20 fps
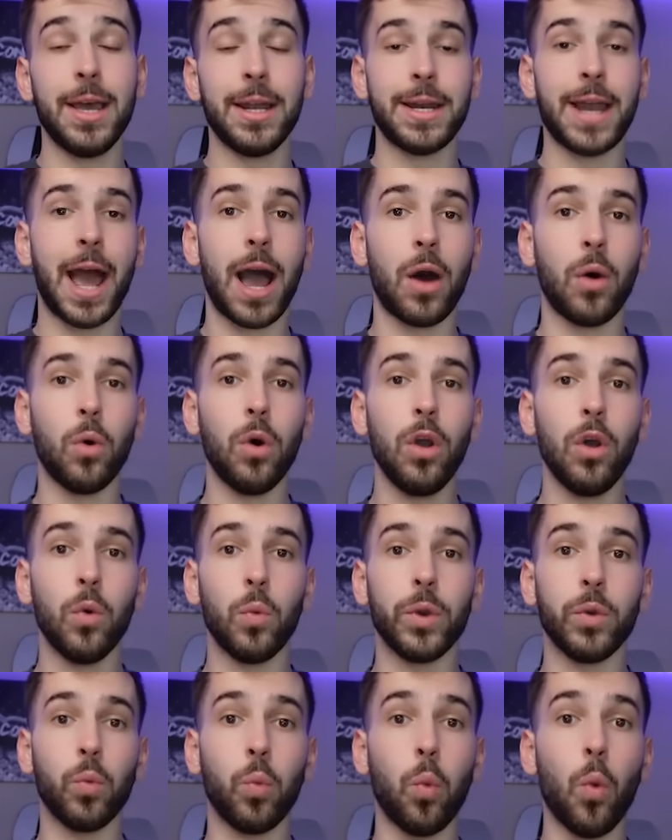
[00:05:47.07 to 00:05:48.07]
Now,
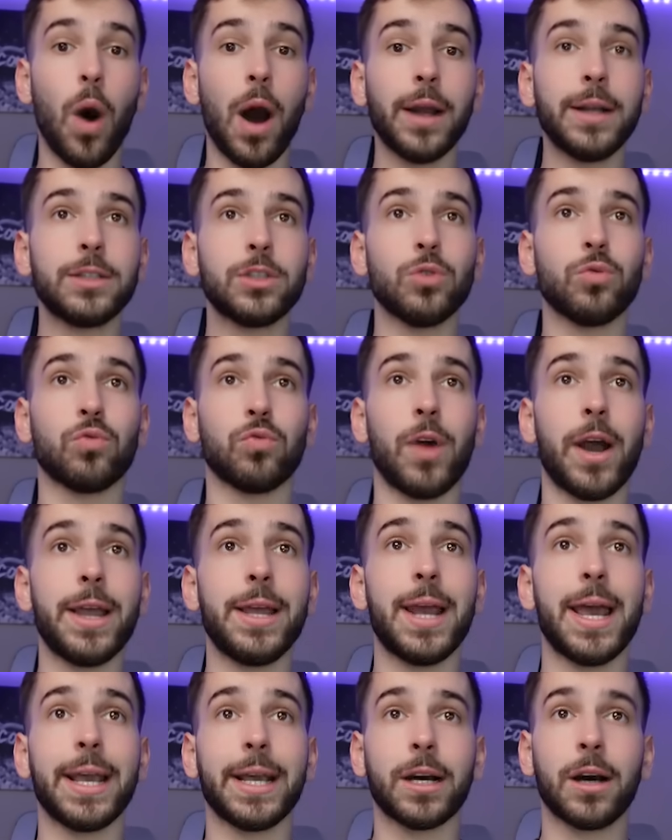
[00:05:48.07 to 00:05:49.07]
we want it to
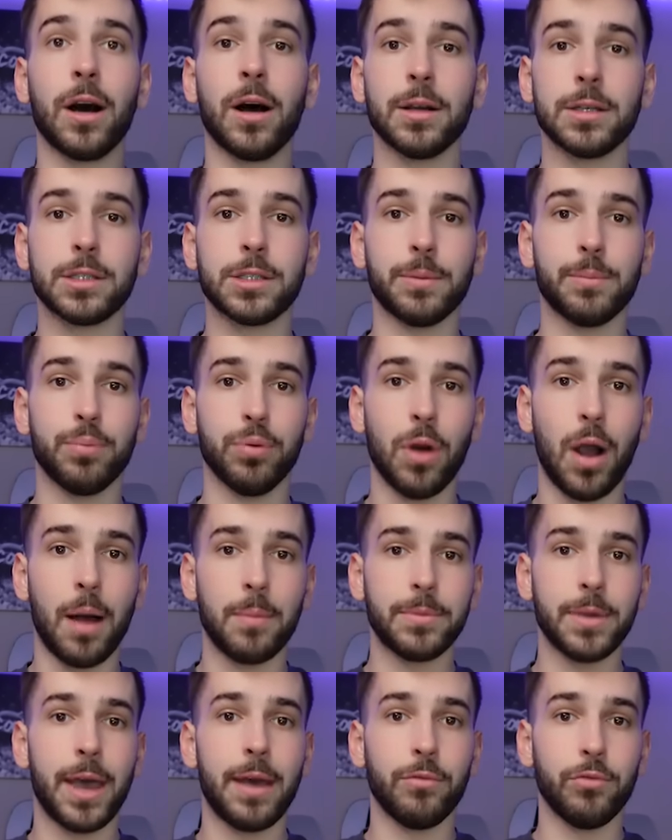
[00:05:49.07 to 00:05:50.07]
write a custom
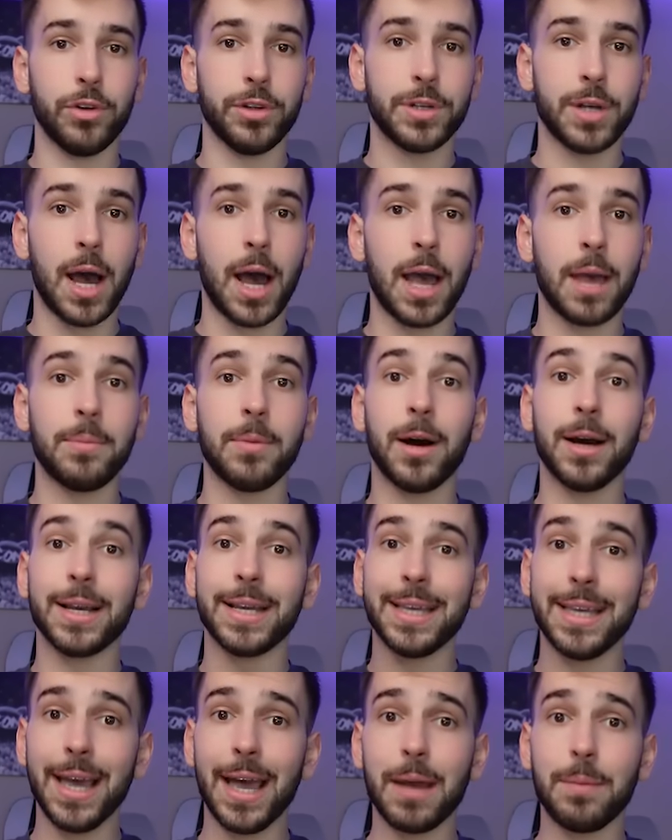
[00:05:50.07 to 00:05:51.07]
prompt every time,
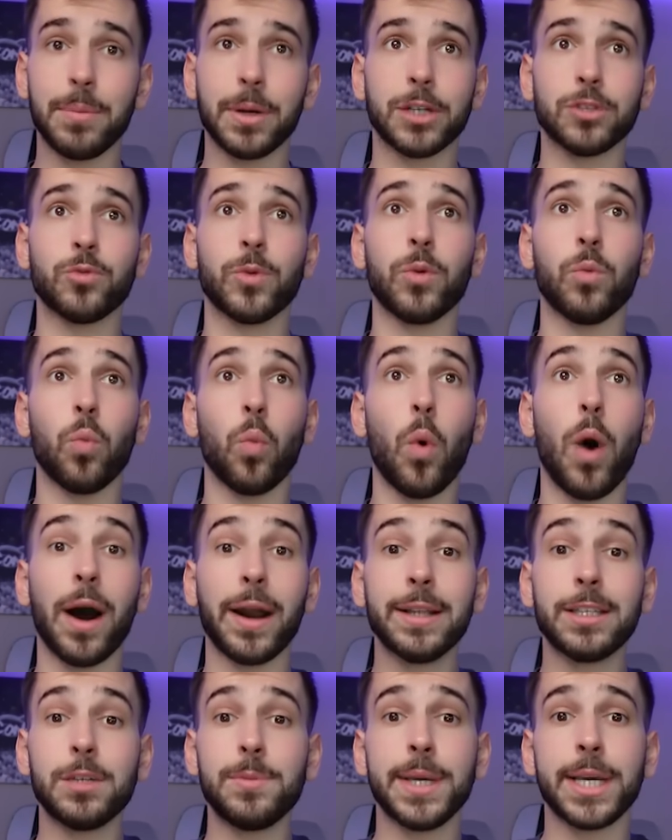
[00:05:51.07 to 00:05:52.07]
again, because we
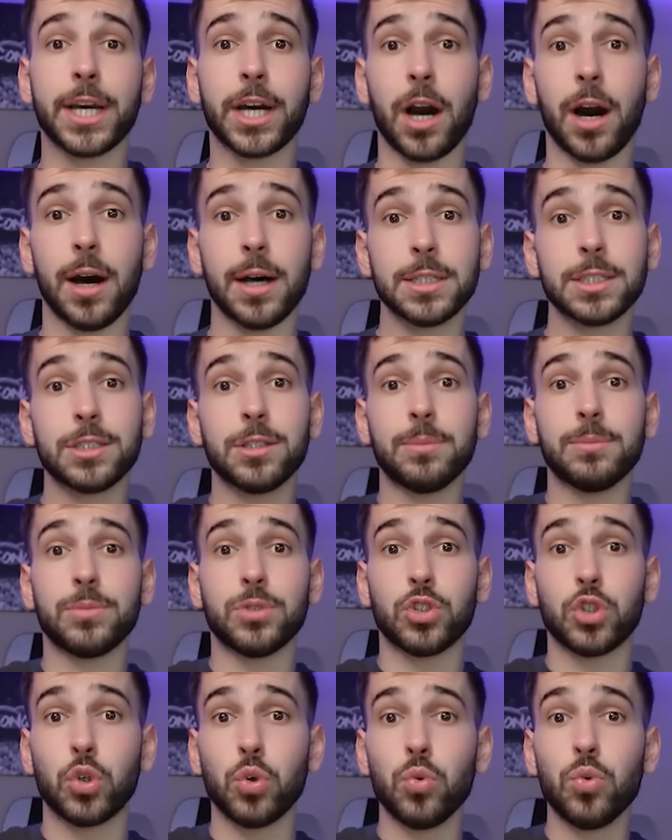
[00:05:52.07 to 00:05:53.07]
want it to be custom
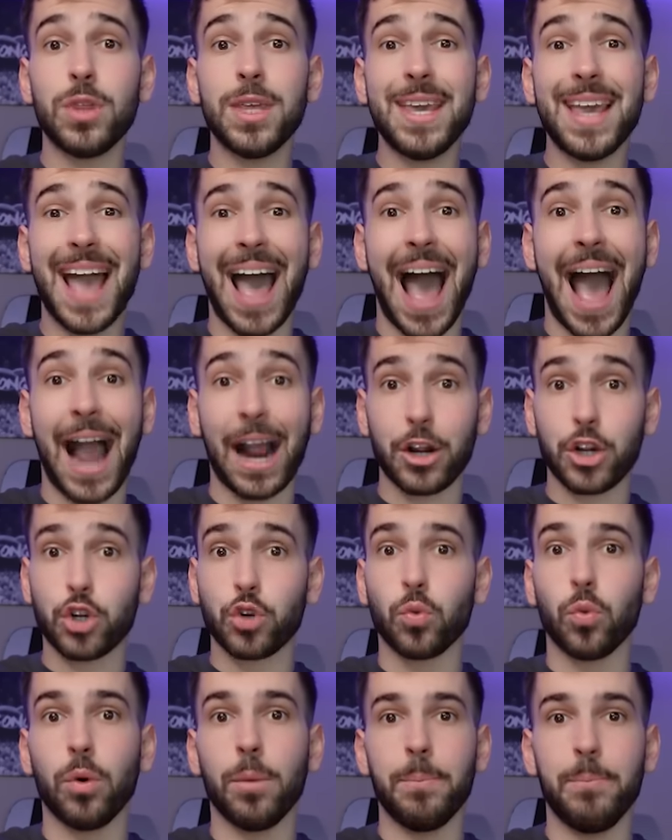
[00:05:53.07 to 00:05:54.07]
to the
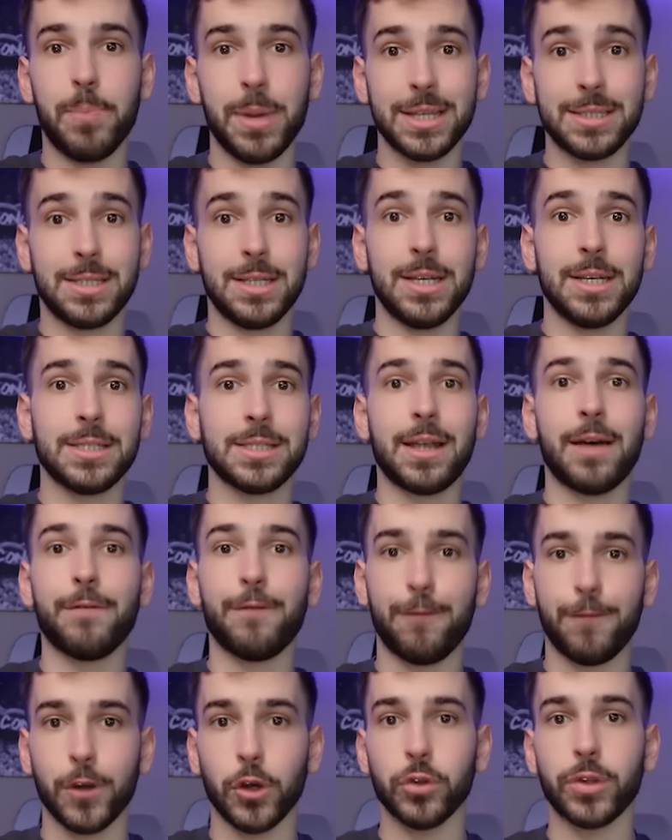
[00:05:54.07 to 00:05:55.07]
actual business
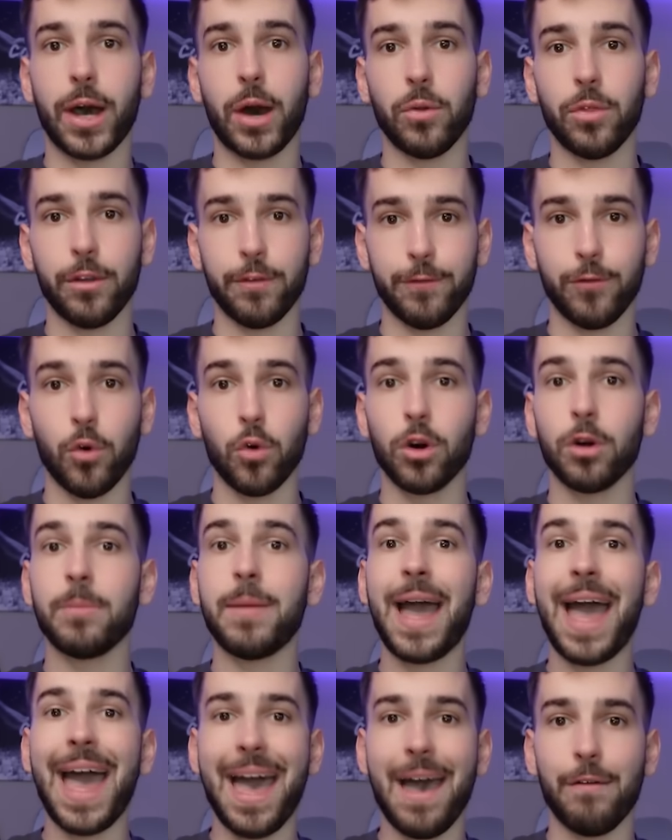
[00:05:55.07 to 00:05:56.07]
that filled out the
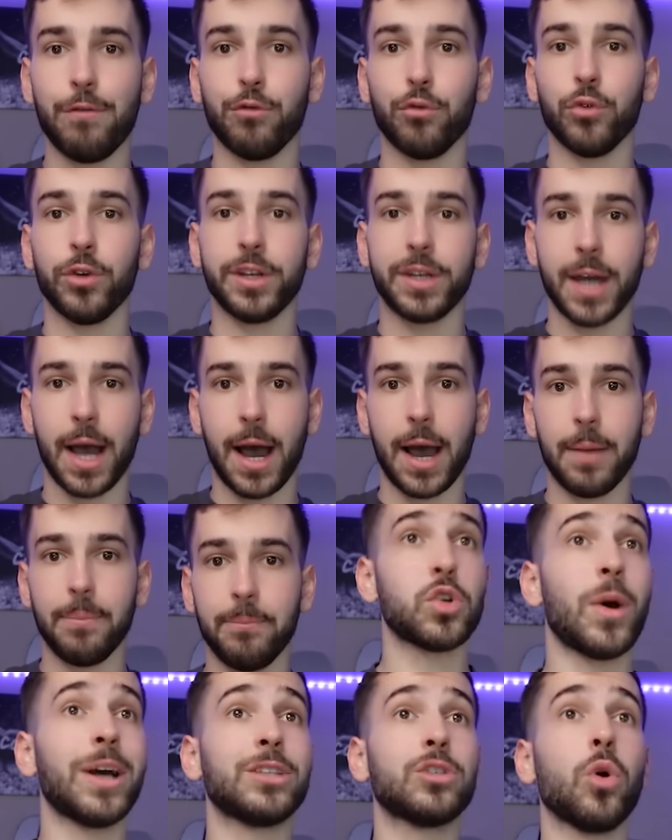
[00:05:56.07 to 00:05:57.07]
form every time.
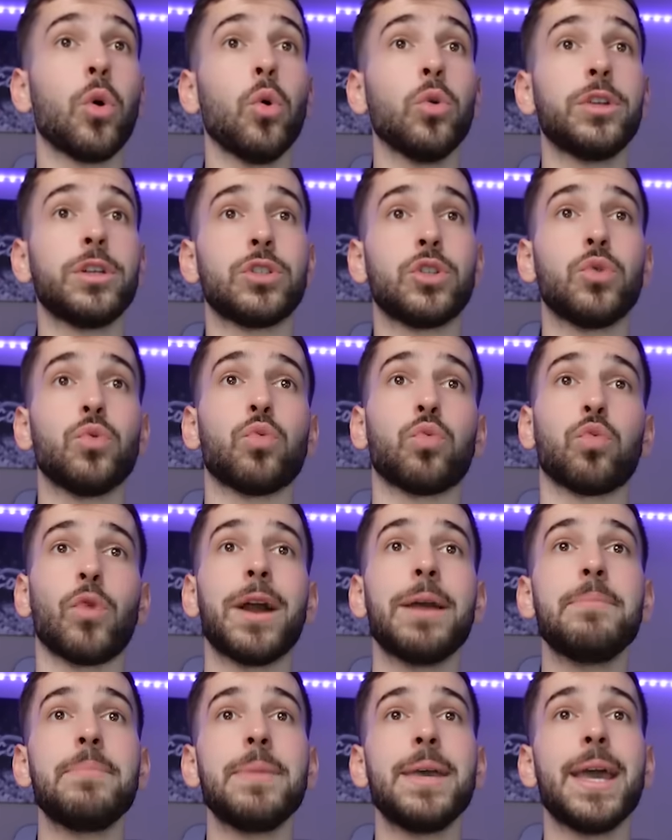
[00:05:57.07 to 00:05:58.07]
So I told it to
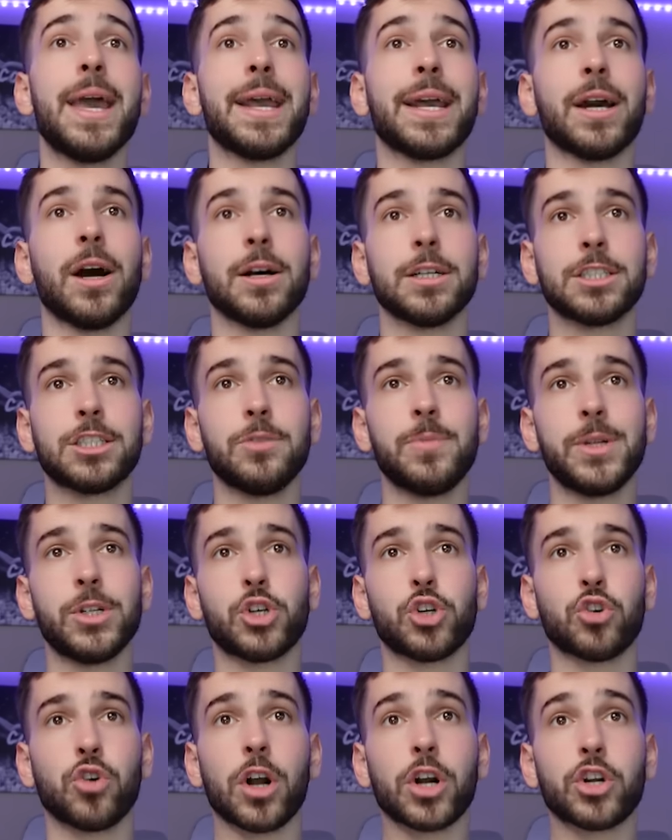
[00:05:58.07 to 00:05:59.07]
write me a custom
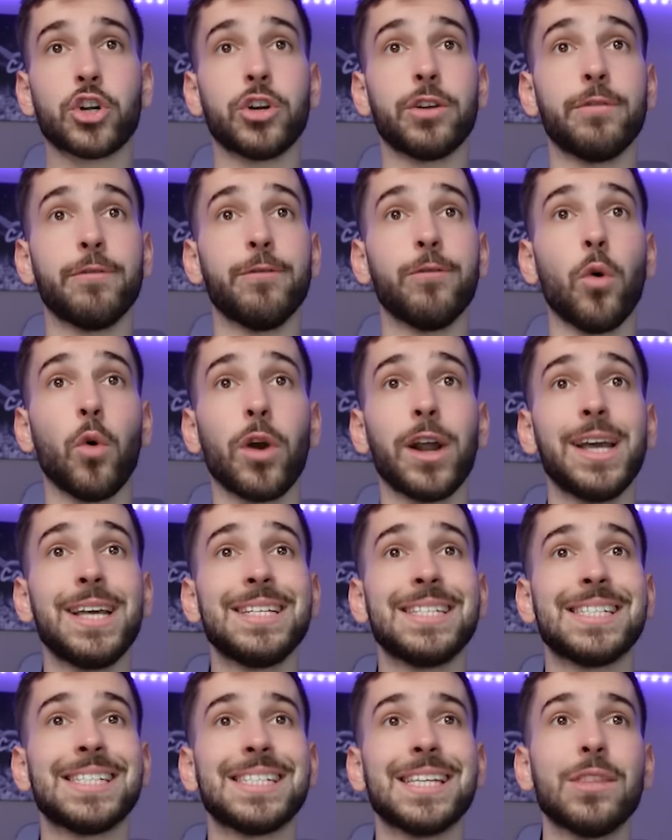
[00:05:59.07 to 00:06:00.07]
instruction for a
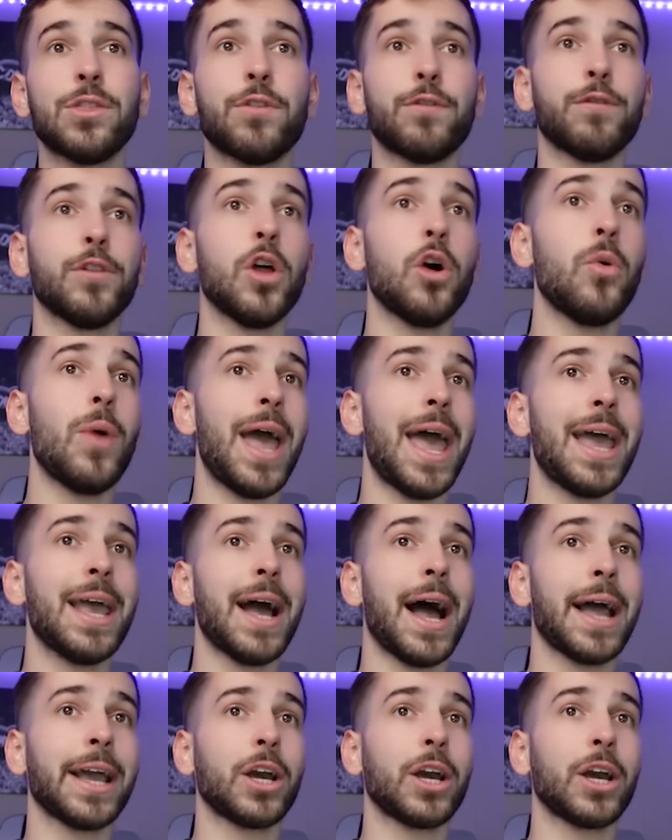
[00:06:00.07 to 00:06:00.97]
Synthflow A I